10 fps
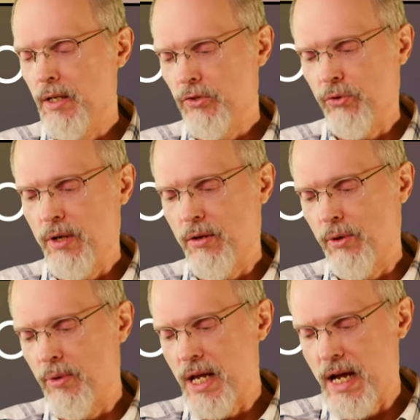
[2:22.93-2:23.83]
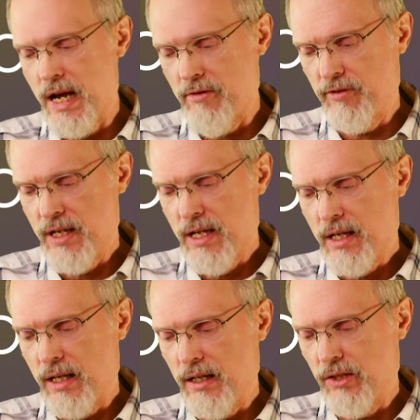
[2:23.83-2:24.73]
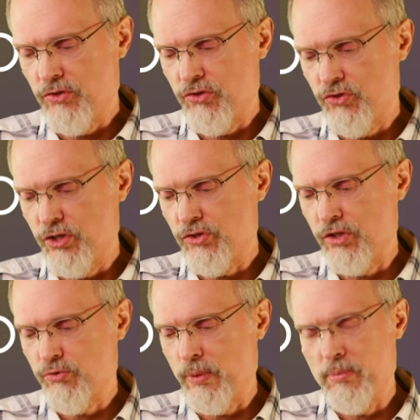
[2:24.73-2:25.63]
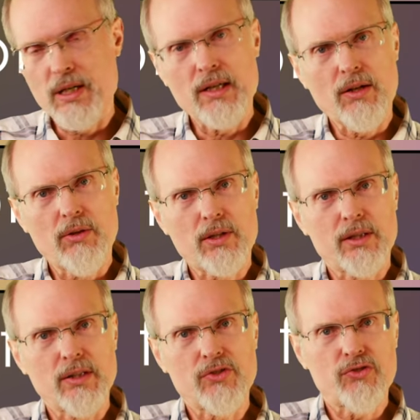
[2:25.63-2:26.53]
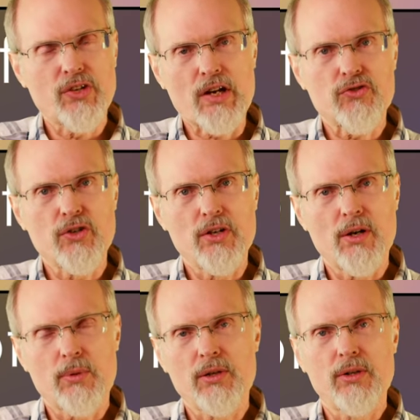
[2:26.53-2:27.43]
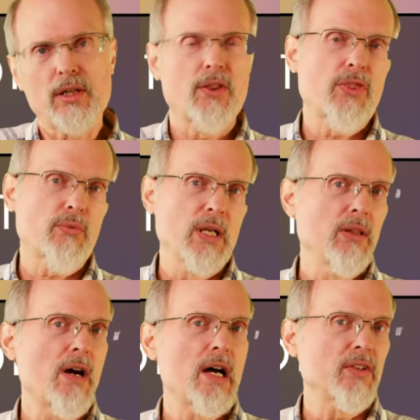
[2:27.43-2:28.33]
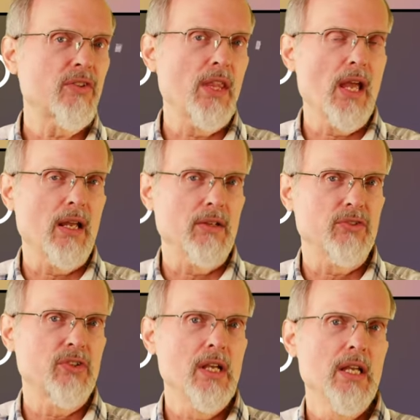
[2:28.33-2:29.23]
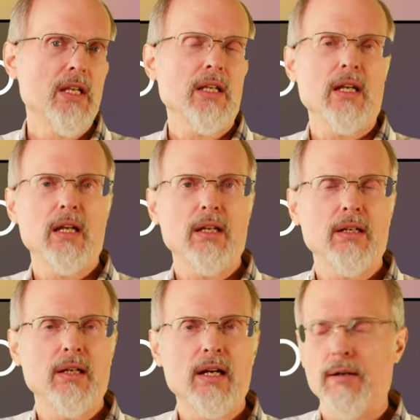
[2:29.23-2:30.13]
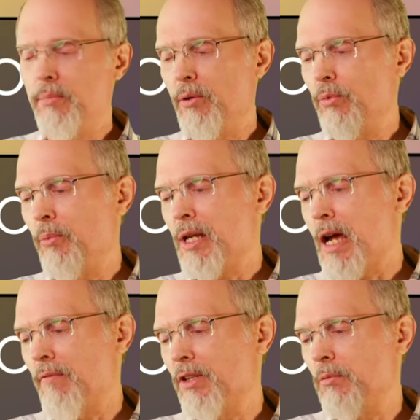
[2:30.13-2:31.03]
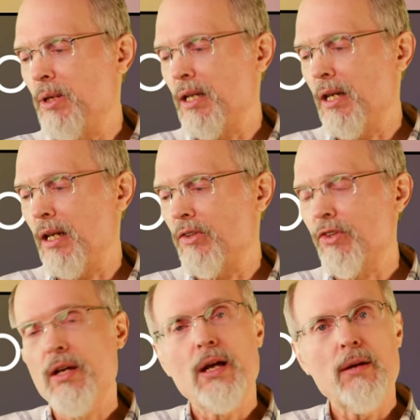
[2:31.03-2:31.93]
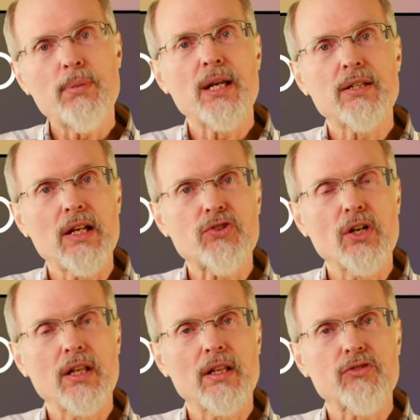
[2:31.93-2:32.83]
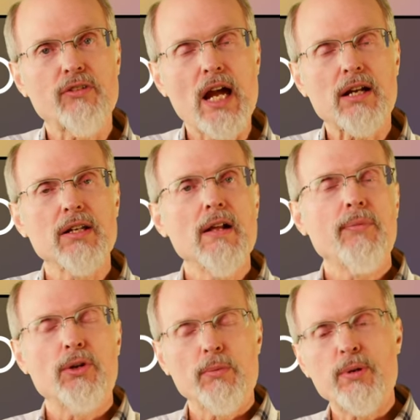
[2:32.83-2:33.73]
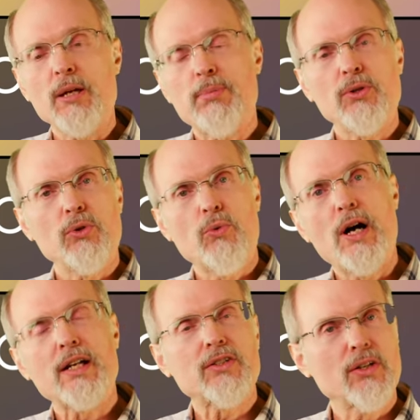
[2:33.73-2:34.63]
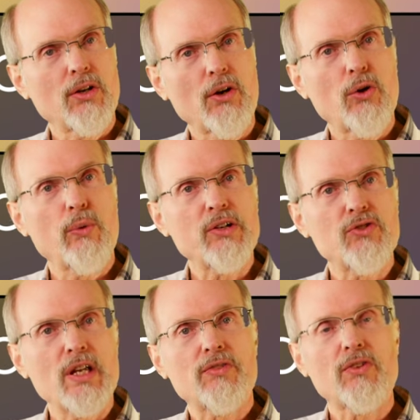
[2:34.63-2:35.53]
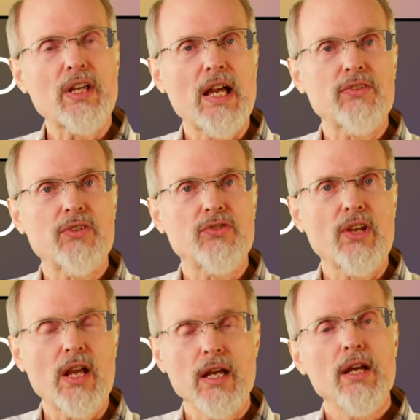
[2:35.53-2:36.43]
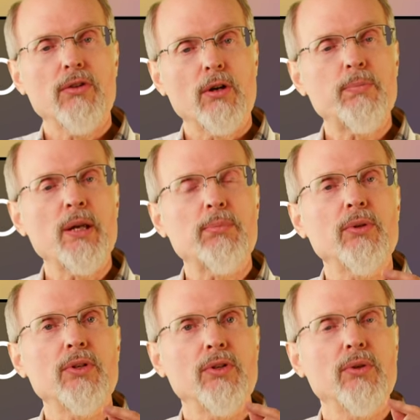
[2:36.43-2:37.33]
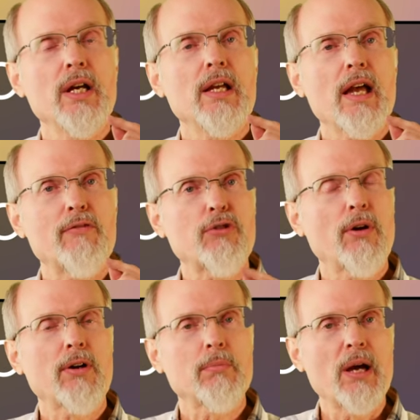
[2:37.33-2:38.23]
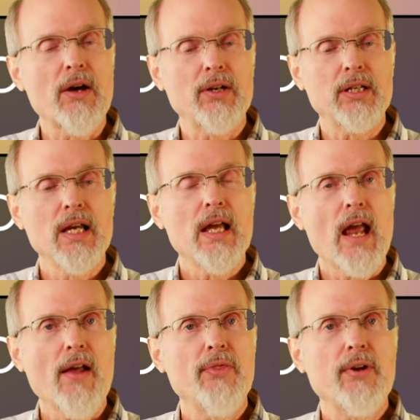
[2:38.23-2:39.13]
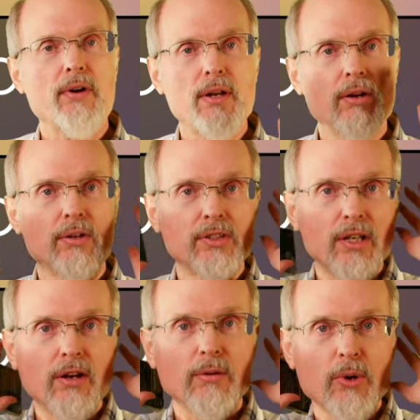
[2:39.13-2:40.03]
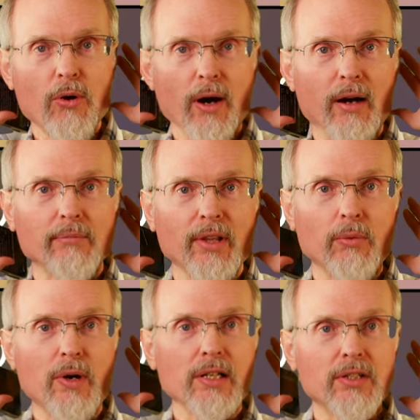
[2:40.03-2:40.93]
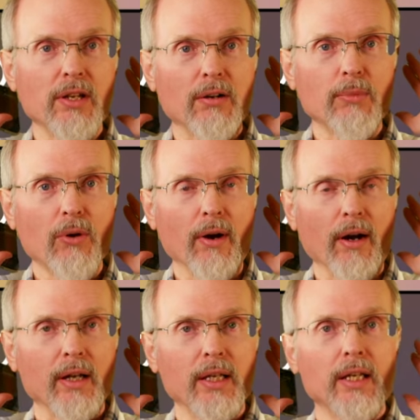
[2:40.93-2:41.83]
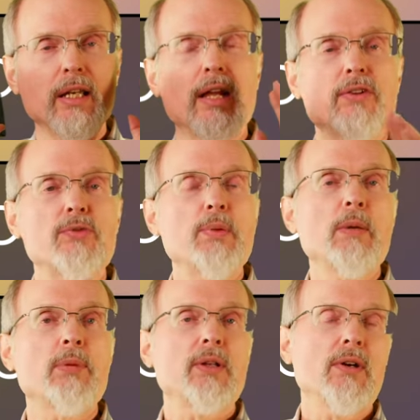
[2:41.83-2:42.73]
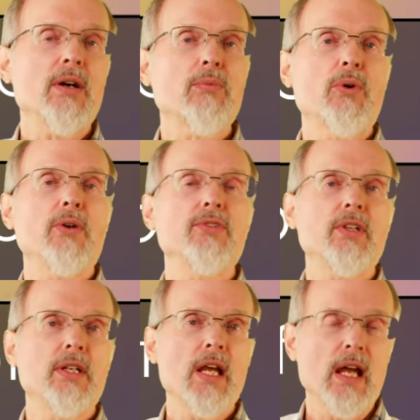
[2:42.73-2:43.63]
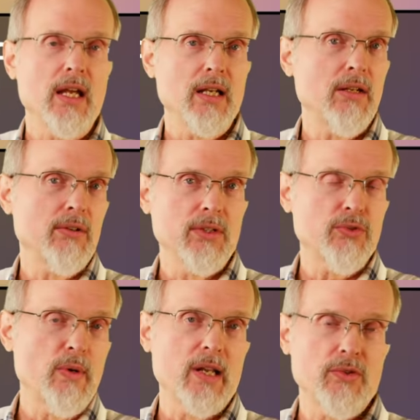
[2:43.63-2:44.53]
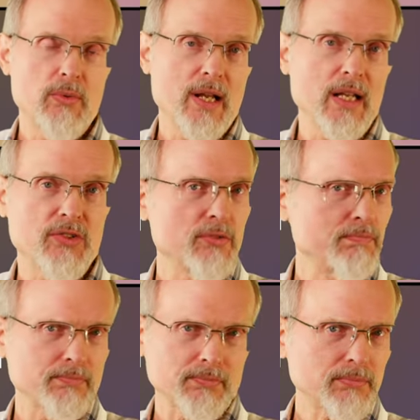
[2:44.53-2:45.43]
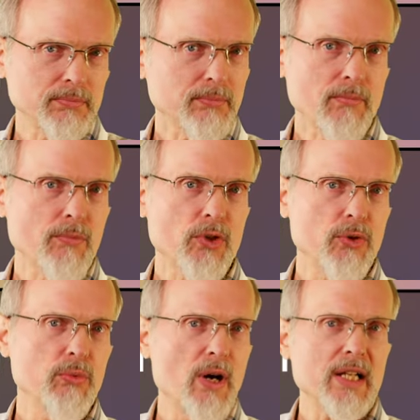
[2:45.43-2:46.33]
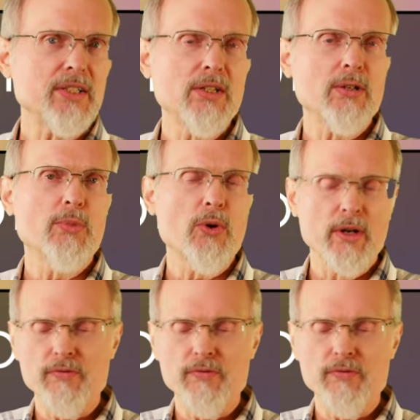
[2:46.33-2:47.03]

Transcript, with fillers: So here what we have is, just as we begin to look at this section here, we're going to look at three lost things. And uh, but what we have at the beginning is, hey, pay attention to this fact. There are people who want to know what Jesus has to say. There are people who have heard about it, and they're here to hear more. They want to hear more. And there's people in our world today, here in the twenty twenties, who want to hear more.